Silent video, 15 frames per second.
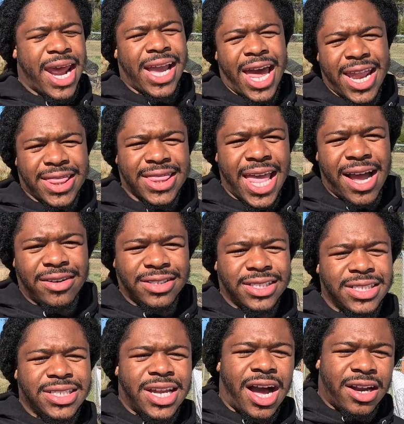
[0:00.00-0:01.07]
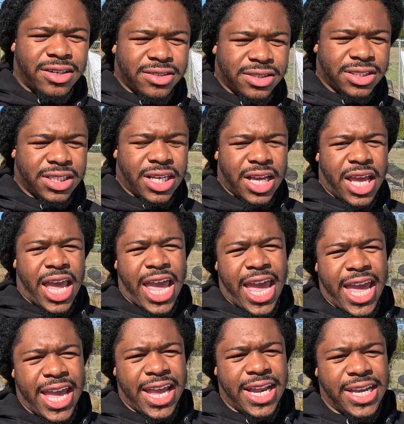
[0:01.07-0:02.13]
I got $1,000,
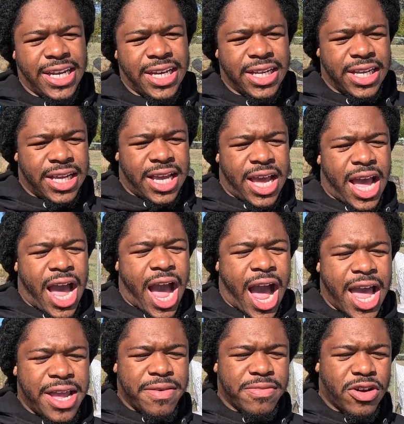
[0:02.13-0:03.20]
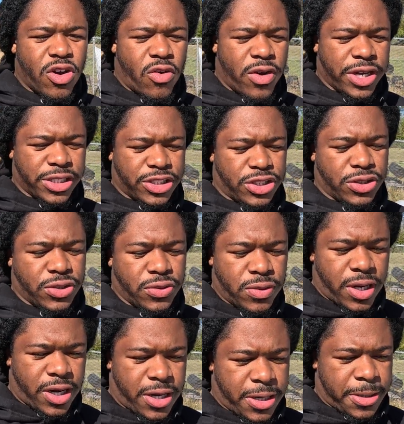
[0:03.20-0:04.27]
and I am going
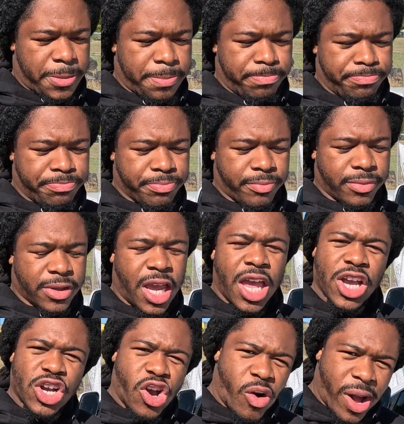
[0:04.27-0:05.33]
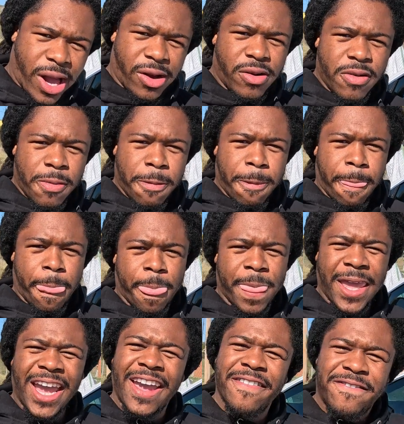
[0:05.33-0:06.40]
to go out
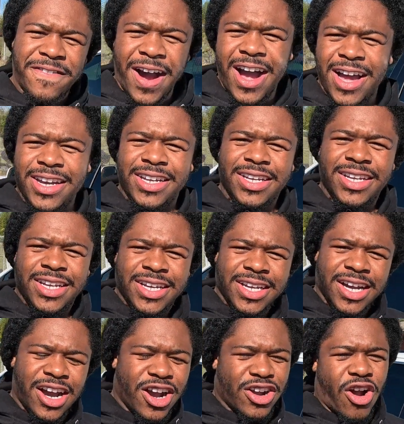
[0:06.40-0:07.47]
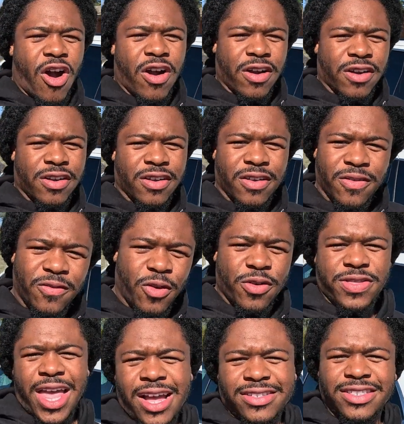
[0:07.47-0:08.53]
and find a car for
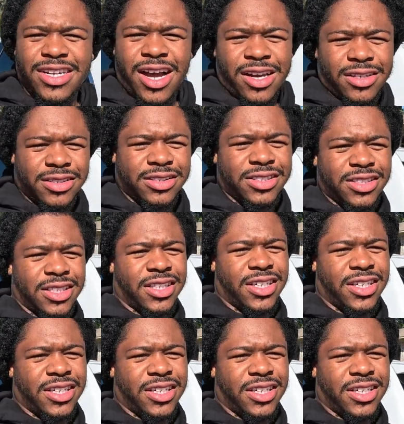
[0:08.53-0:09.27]
$1,000.